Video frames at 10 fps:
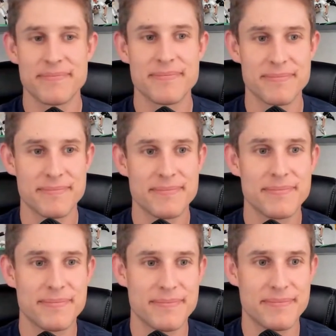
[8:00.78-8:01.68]

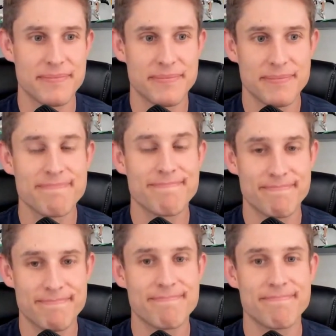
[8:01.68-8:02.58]

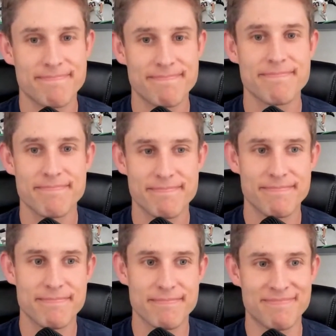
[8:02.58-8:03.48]

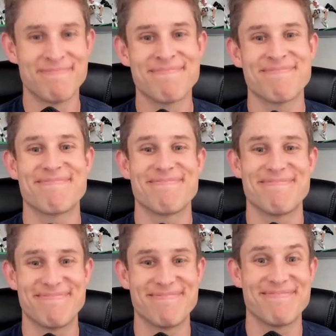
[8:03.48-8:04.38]

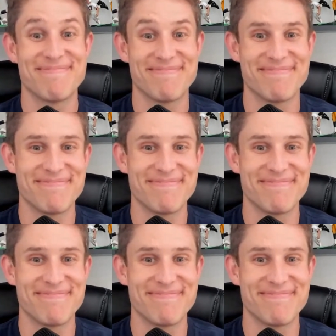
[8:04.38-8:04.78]
This person isn't speaking.